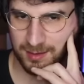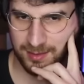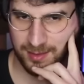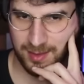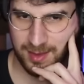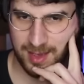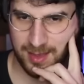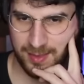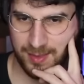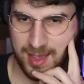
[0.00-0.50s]

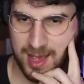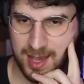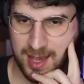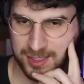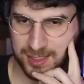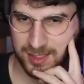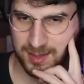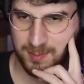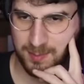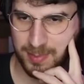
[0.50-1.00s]
they
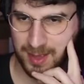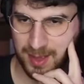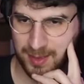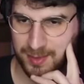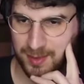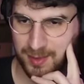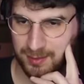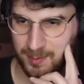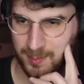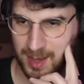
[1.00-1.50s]
actually bit
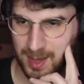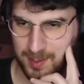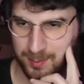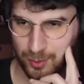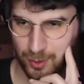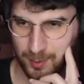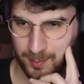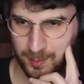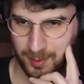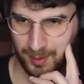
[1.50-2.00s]
the debate
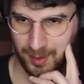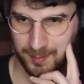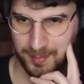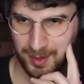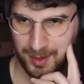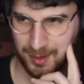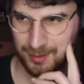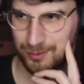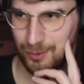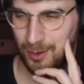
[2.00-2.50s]
bro bullet,
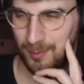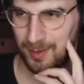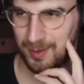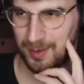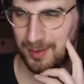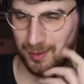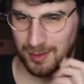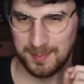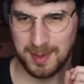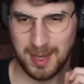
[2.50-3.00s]
because normally
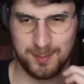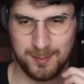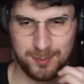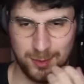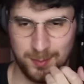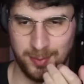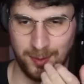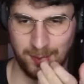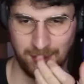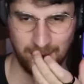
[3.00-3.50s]
the debate bro
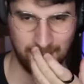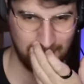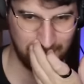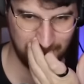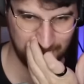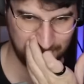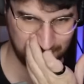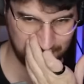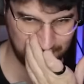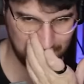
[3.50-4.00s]
bullet
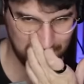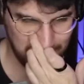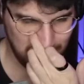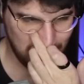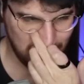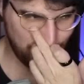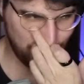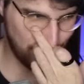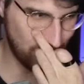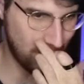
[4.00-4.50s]
is,
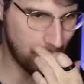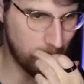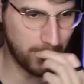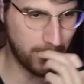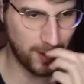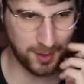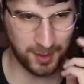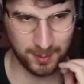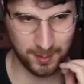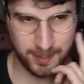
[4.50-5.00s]
if you're in a
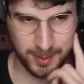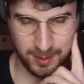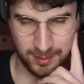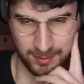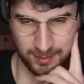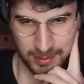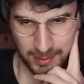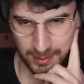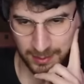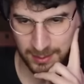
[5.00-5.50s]
burning
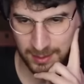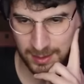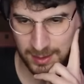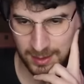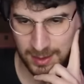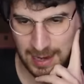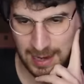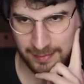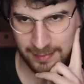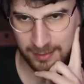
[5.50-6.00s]
building
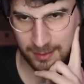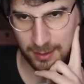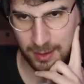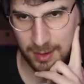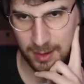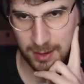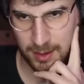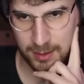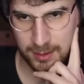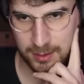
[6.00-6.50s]
and there
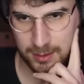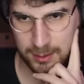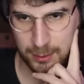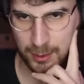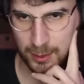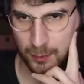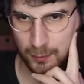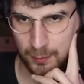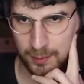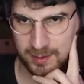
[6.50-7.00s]
are, you
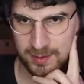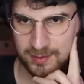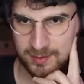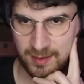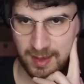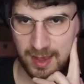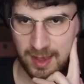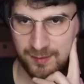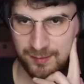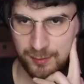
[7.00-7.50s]
can only
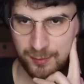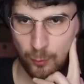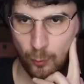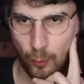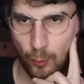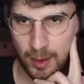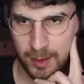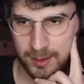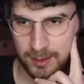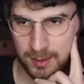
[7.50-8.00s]
save
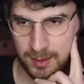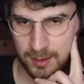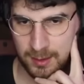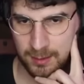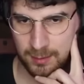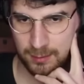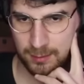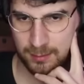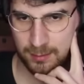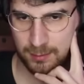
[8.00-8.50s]
1
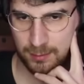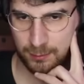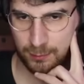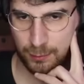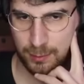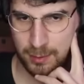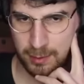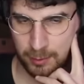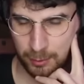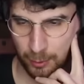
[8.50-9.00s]

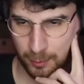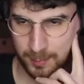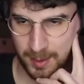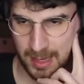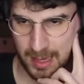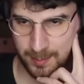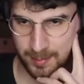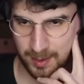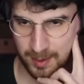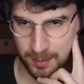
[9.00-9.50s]
2-year-old
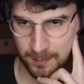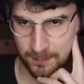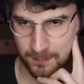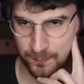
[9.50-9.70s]
baby